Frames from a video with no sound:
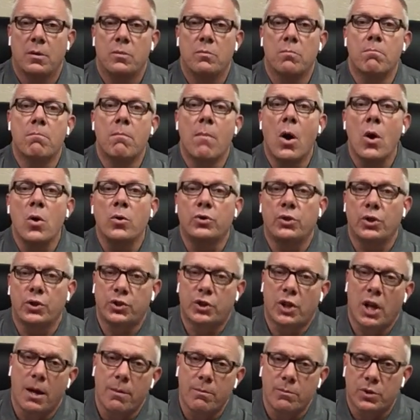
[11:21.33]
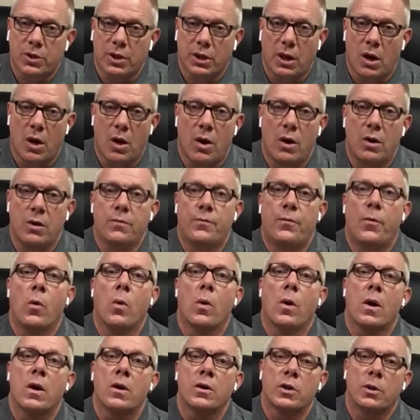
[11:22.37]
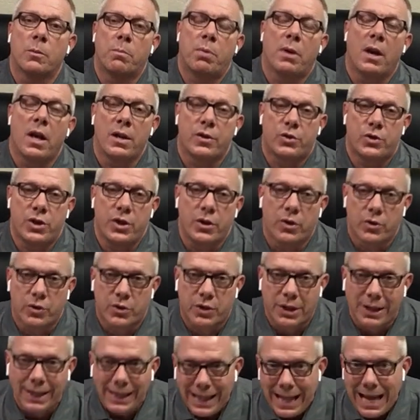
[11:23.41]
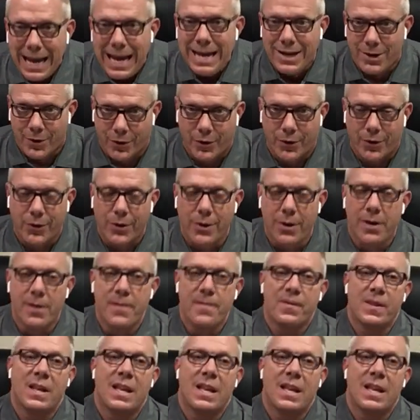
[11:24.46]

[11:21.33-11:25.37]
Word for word: Moses comes along 400 plus years later